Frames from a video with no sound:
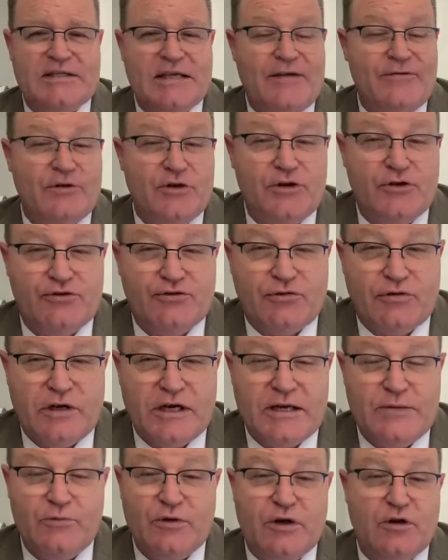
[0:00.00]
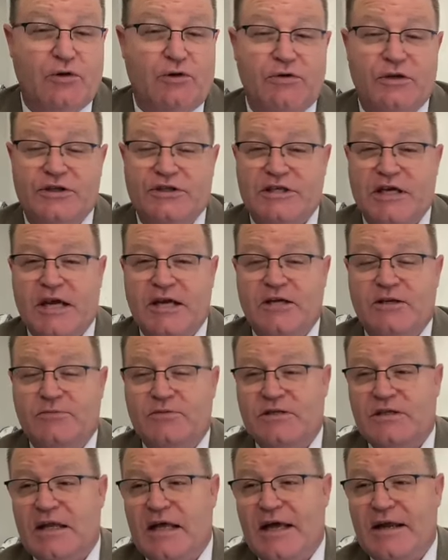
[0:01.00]
He's having a dream. We call it
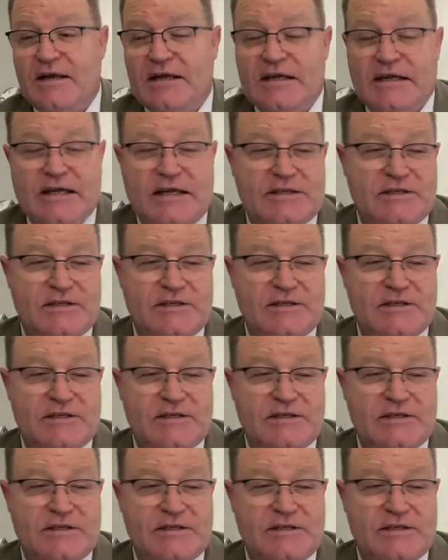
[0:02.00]
Jacob's ladder.